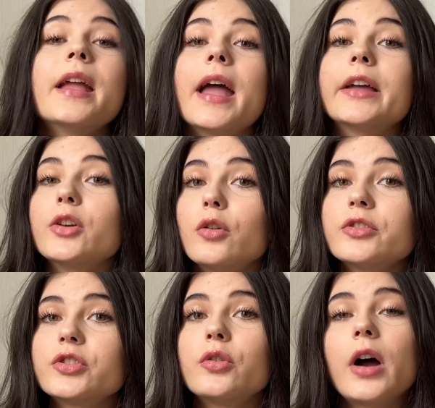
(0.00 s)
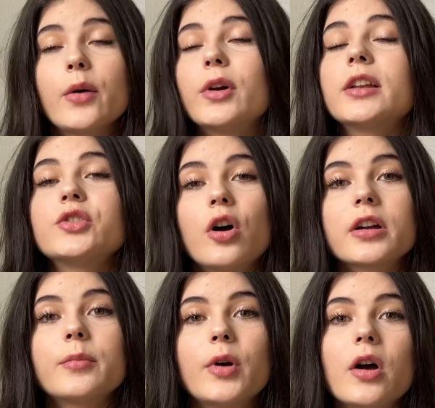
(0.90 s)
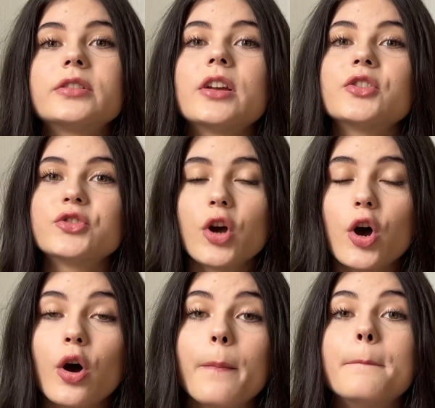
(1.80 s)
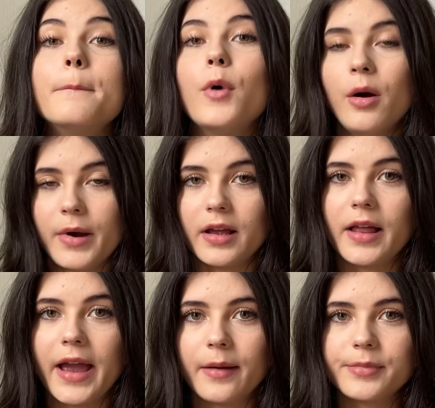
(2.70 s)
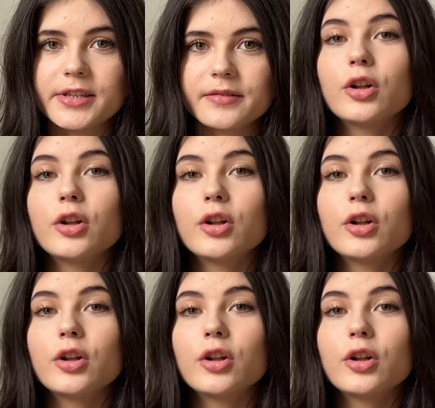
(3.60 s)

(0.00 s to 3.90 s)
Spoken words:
And also, I want to talk about Zoho mobile apps.